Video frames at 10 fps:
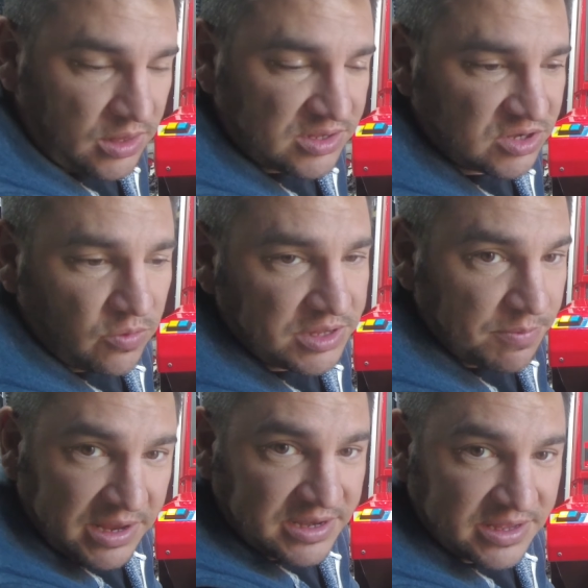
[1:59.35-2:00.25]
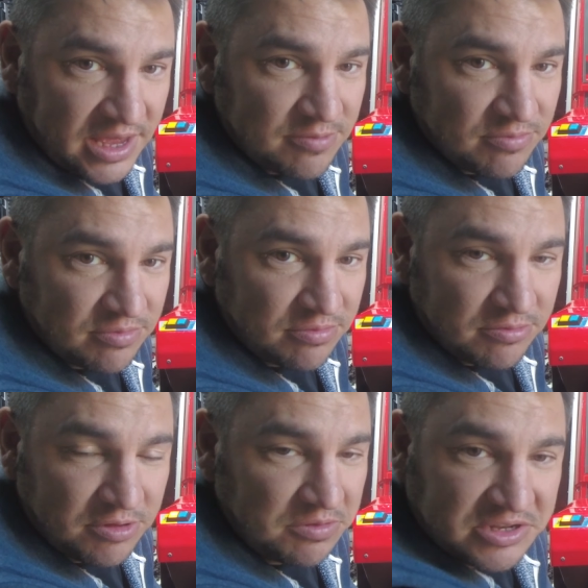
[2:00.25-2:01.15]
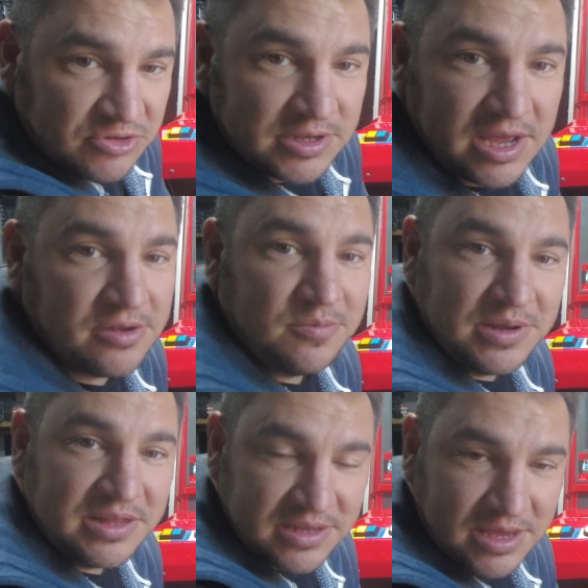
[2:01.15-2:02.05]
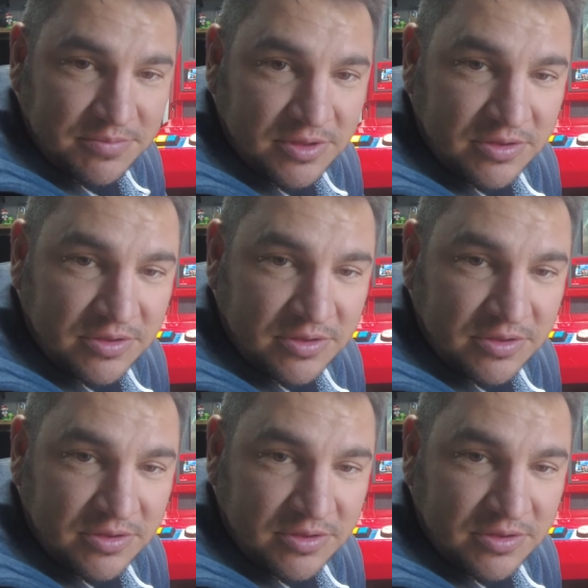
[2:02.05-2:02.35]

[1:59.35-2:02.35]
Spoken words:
So when you're playing the game, you literally cannot play the game.